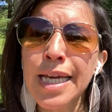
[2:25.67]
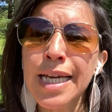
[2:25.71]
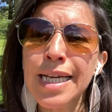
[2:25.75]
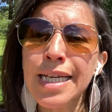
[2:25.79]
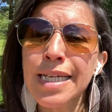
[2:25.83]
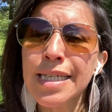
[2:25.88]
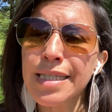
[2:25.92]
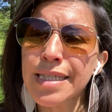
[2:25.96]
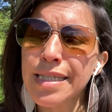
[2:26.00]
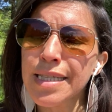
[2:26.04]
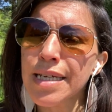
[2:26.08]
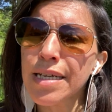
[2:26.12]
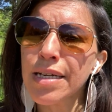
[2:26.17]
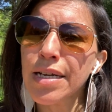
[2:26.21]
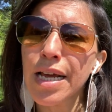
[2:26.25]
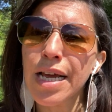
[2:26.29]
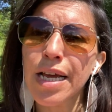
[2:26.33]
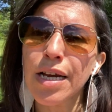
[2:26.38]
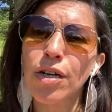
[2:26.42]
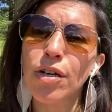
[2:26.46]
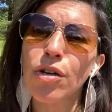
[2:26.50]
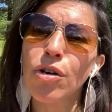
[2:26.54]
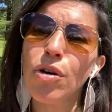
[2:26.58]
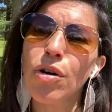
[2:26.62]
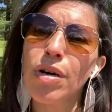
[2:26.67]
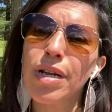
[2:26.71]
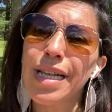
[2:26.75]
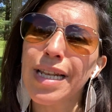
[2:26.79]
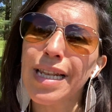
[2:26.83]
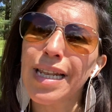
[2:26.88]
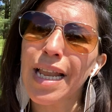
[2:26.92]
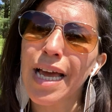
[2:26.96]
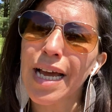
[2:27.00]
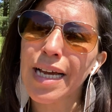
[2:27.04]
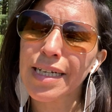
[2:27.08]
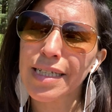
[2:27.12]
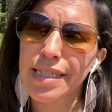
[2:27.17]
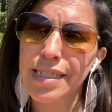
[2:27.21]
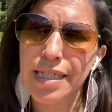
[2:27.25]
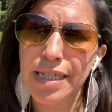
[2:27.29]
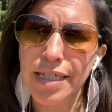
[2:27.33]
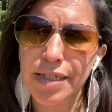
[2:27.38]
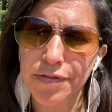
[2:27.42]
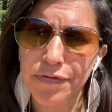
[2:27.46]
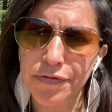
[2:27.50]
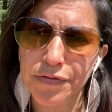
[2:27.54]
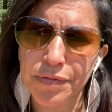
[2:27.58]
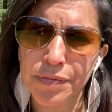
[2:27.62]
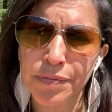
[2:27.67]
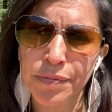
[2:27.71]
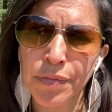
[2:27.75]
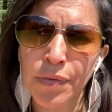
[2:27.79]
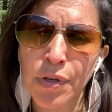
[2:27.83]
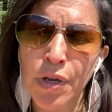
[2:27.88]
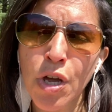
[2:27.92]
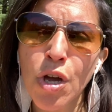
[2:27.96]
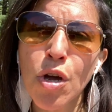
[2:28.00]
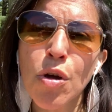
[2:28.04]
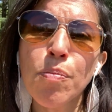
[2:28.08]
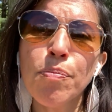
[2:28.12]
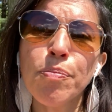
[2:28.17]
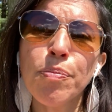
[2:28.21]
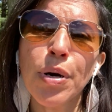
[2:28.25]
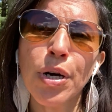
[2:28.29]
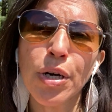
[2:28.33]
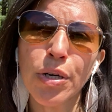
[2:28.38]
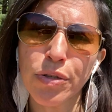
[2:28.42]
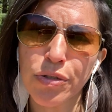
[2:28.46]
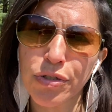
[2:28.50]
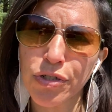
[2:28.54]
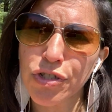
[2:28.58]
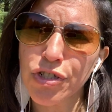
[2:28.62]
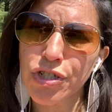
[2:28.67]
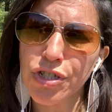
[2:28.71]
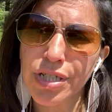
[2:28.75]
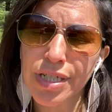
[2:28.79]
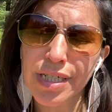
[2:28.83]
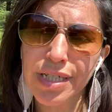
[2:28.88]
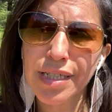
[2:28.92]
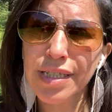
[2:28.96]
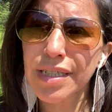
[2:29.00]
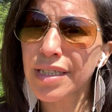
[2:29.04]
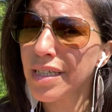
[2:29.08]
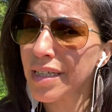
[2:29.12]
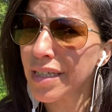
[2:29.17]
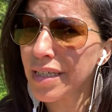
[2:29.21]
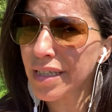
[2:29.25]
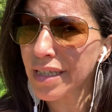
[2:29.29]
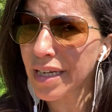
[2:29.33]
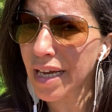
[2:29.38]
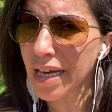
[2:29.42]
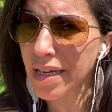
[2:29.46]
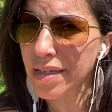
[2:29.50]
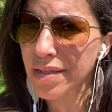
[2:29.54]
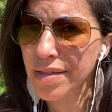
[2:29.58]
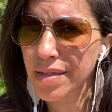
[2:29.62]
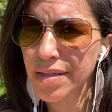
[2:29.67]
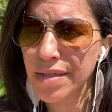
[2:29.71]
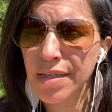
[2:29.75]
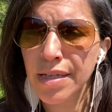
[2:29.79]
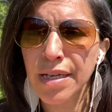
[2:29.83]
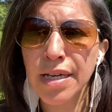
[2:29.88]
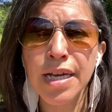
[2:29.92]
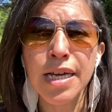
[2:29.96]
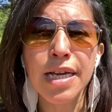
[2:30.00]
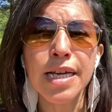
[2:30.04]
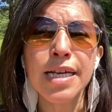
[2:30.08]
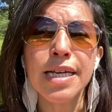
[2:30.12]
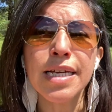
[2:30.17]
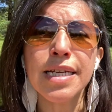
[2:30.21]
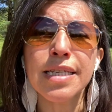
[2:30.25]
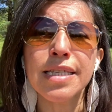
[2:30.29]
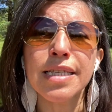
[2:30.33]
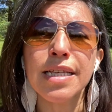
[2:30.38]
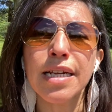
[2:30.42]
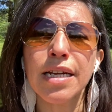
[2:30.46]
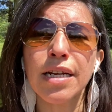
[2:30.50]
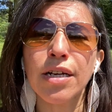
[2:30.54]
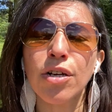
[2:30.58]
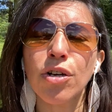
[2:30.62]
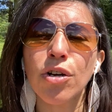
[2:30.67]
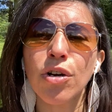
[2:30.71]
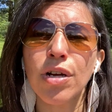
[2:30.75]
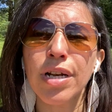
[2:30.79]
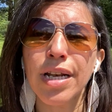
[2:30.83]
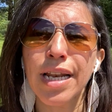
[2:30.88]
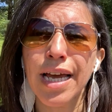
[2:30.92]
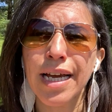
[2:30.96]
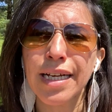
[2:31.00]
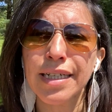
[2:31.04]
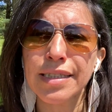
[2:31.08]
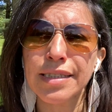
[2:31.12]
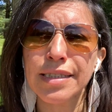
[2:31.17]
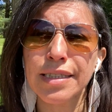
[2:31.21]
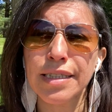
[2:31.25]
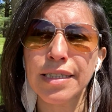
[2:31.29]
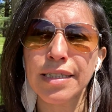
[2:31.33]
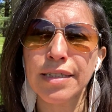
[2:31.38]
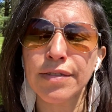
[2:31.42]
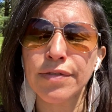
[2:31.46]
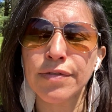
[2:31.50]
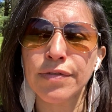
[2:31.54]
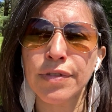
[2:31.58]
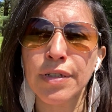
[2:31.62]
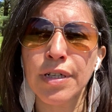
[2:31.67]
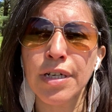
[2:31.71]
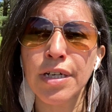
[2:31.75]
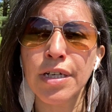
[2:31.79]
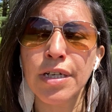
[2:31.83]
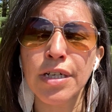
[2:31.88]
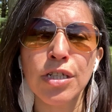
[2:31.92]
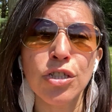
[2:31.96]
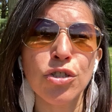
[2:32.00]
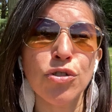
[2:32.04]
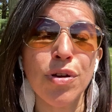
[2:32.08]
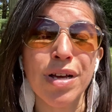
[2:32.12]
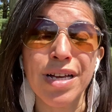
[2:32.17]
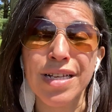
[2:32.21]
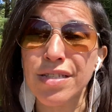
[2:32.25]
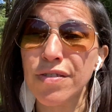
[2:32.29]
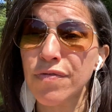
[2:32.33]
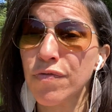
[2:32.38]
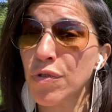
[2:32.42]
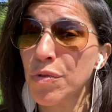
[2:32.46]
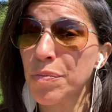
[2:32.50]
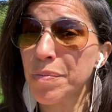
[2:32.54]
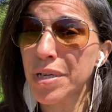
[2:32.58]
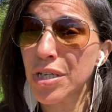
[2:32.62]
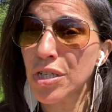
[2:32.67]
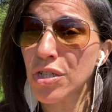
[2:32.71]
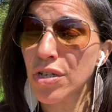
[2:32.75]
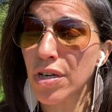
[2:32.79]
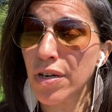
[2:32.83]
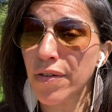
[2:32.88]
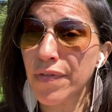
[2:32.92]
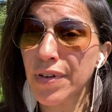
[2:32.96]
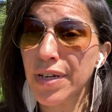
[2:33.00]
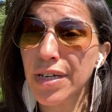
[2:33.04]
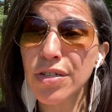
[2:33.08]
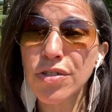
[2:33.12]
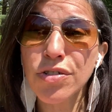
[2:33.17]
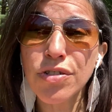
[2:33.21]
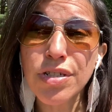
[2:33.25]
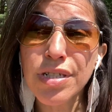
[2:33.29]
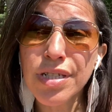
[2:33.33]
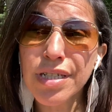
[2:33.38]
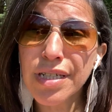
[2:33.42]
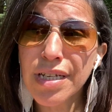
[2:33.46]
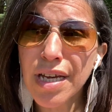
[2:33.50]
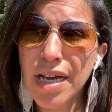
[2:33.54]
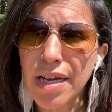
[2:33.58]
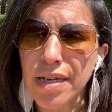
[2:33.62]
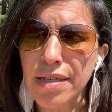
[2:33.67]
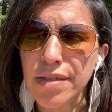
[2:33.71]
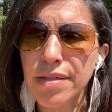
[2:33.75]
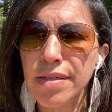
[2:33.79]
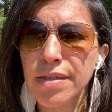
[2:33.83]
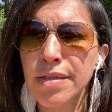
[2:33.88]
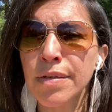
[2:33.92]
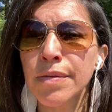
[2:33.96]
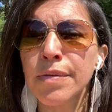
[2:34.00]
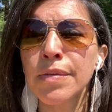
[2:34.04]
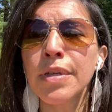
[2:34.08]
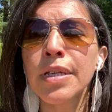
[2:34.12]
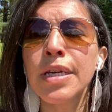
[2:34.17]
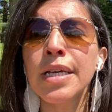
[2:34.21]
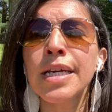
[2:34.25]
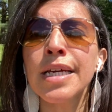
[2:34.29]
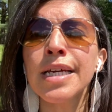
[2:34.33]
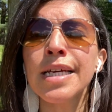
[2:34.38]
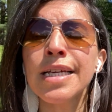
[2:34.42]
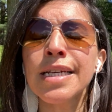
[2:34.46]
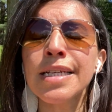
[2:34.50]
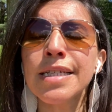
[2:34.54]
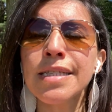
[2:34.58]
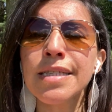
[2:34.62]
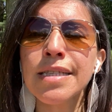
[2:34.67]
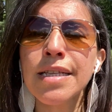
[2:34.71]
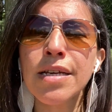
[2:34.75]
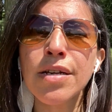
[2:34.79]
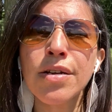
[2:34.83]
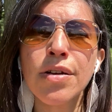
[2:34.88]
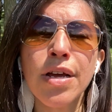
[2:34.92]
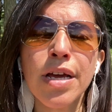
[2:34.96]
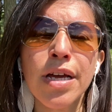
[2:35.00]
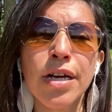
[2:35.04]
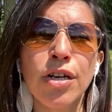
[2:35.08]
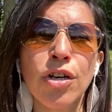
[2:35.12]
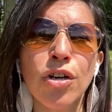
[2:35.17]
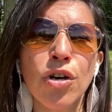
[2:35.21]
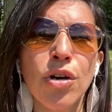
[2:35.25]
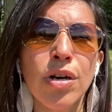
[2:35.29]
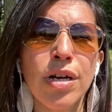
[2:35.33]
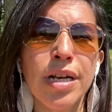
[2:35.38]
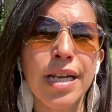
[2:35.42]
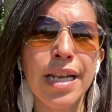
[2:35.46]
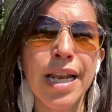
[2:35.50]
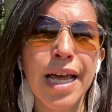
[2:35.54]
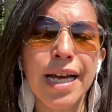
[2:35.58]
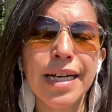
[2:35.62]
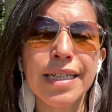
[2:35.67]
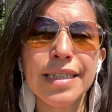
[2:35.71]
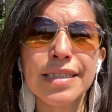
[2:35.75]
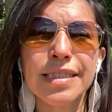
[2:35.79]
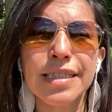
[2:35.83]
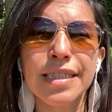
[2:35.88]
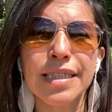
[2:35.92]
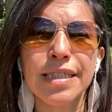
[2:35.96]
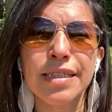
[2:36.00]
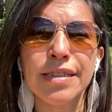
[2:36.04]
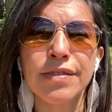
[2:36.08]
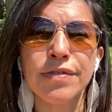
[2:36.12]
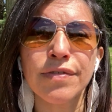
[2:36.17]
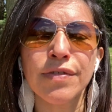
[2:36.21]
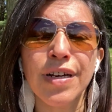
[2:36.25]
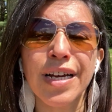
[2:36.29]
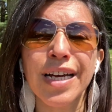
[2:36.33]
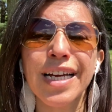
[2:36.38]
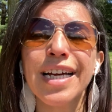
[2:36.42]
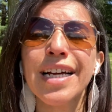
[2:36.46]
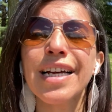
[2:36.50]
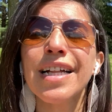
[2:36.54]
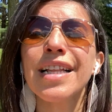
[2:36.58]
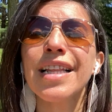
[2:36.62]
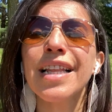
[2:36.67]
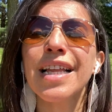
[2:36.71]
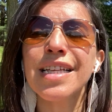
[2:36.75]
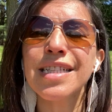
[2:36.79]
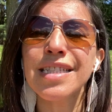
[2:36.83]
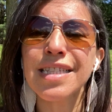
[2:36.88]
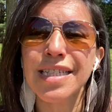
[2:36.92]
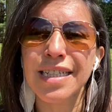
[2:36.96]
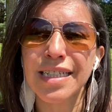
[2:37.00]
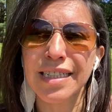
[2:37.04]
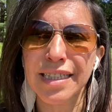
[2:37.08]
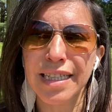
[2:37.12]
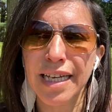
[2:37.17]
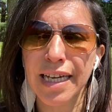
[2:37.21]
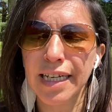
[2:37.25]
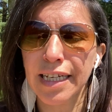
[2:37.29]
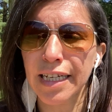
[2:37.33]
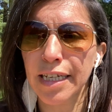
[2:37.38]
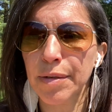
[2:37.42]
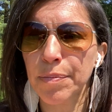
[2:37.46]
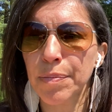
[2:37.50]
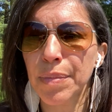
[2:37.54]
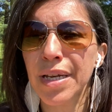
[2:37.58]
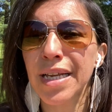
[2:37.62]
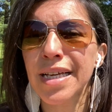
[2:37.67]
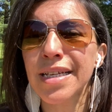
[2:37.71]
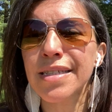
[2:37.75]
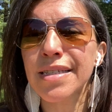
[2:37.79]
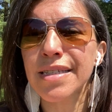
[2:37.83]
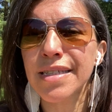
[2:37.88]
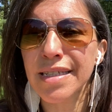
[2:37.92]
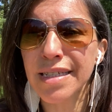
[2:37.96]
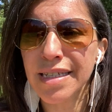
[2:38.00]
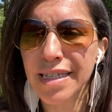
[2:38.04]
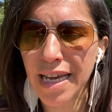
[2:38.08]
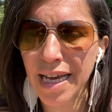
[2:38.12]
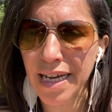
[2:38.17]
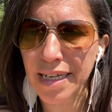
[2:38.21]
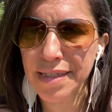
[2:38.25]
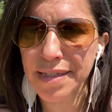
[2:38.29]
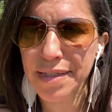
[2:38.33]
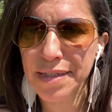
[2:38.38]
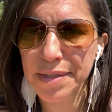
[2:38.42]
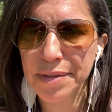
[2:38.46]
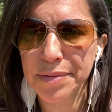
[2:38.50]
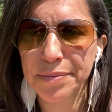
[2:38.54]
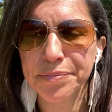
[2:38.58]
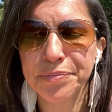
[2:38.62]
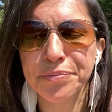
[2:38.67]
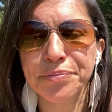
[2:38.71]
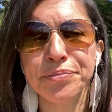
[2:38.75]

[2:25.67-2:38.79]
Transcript: Is there a collective purging? Yes. Is it a collective transformation of energy? Yes. Is there a collective cleansing taking place? Yes.